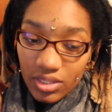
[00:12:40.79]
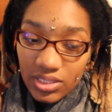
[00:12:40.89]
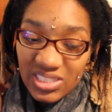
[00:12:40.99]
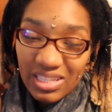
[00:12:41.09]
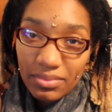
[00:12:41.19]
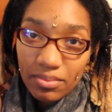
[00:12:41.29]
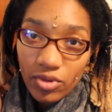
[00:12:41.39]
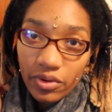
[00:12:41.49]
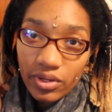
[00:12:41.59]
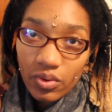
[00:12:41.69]
Send me
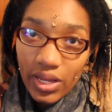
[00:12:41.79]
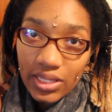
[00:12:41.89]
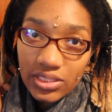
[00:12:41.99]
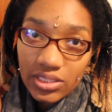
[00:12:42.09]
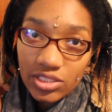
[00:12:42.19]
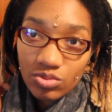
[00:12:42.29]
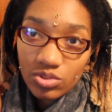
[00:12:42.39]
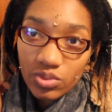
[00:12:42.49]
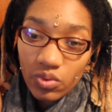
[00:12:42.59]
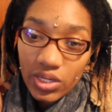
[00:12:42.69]
more requests. This
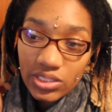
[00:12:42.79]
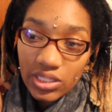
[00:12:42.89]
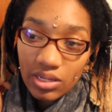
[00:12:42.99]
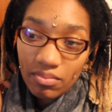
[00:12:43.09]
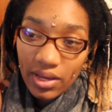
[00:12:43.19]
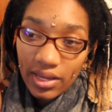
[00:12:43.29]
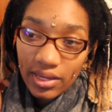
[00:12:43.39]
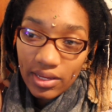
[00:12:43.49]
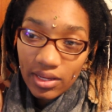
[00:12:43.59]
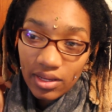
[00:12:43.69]
was requested in
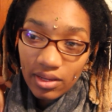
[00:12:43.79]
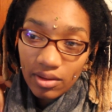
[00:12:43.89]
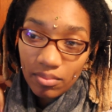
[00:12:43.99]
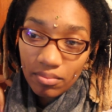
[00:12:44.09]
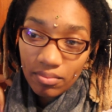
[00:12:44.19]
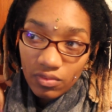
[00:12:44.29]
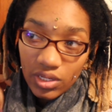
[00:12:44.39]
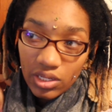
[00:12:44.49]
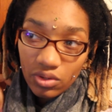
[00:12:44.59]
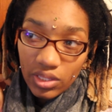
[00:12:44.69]
my
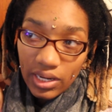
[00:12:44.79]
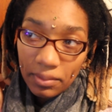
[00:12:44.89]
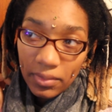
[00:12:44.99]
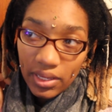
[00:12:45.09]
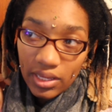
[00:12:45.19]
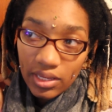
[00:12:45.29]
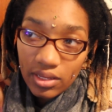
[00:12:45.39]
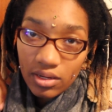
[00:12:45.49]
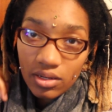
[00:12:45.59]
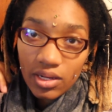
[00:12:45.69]
video that I
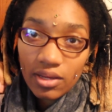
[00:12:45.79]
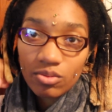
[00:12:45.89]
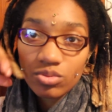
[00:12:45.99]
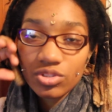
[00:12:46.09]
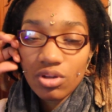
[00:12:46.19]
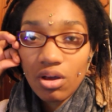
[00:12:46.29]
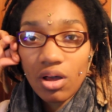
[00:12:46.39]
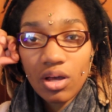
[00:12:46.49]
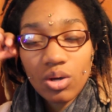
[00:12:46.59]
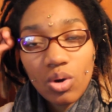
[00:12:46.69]
made that was
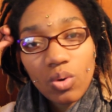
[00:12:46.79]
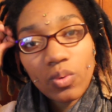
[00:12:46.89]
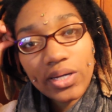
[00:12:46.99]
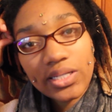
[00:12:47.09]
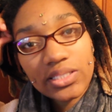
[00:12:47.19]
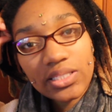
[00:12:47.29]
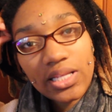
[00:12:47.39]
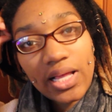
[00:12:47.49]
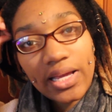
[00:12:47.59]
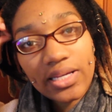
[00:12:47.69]
called What It's
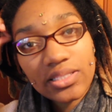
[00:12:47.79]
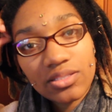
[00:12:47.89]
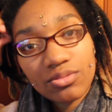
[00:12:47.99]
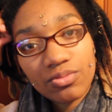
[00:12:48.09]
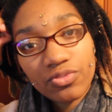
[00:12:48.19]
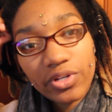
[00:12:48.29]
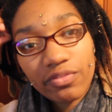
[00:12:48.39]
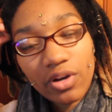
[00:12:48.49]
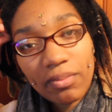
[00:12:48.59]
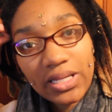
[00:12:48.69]
Like to
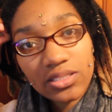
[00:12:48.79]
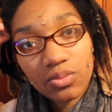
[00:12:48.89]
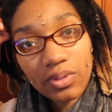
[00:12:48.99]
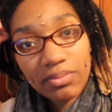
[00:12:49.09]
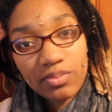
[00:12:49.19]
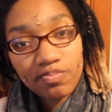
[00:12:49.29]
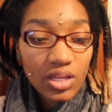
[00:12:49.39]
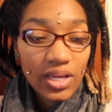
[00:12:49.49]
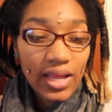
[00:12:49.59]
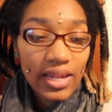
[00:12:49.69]
Freeform as a Woman.
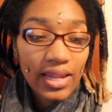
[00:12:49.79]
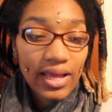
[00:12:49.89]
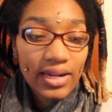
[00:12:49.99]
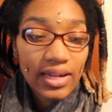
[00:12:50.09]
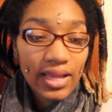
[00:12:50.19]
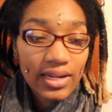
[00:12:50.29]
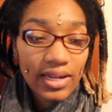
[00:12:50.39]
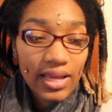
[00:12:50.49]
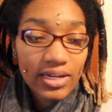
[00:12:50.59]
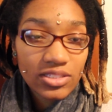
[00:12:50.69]
I got a
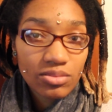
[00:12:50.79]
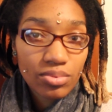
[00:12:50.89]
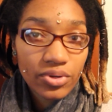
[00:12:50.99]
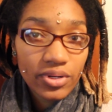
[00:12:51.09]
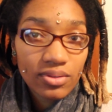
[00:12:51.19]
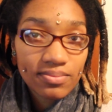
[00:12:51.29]
lot of support.